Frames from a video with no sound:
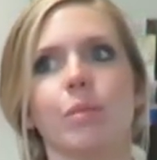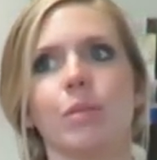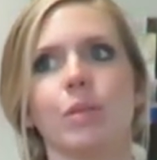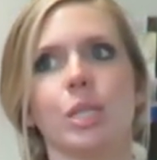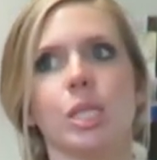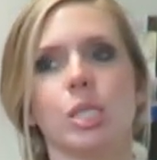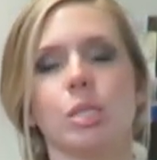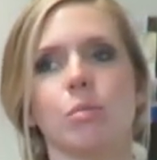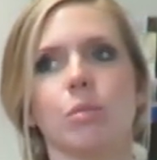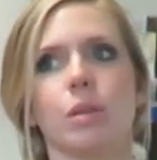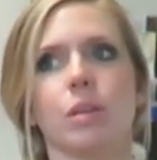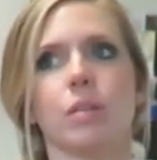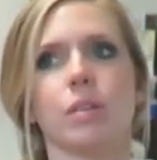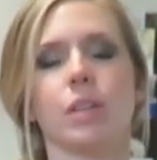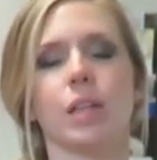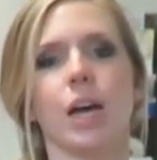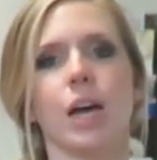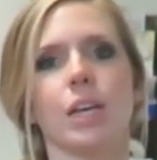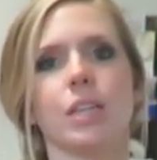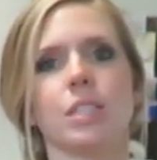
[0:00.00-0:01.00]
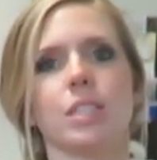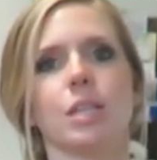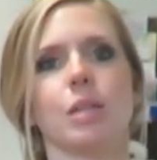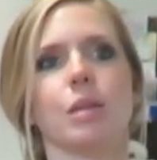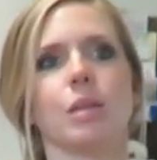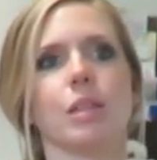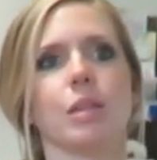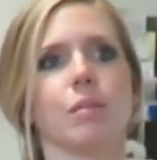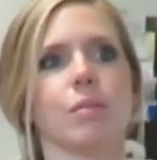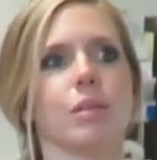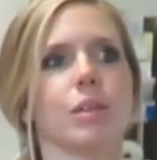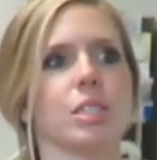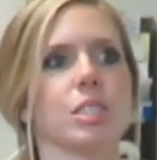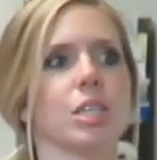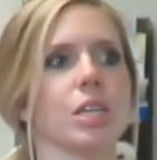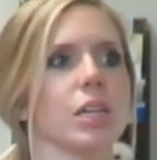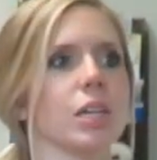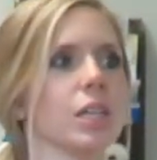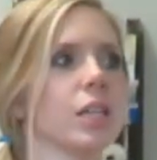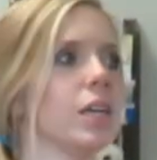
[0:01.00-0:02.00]
and we just been relaxing, and then we
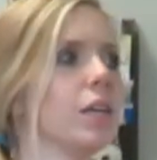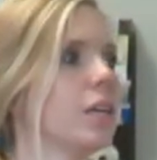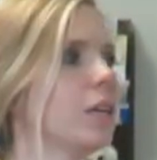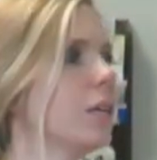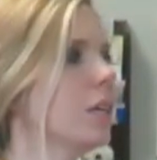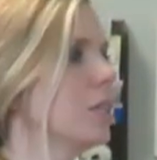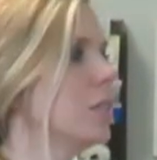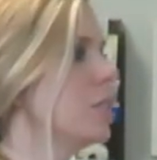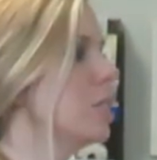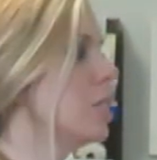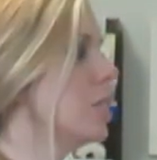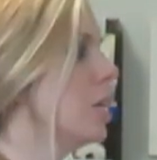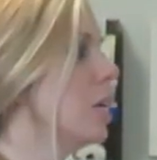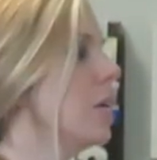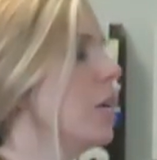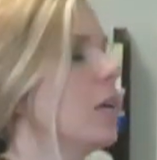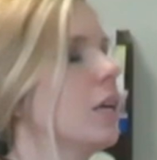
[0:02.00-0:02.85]
started cleaning because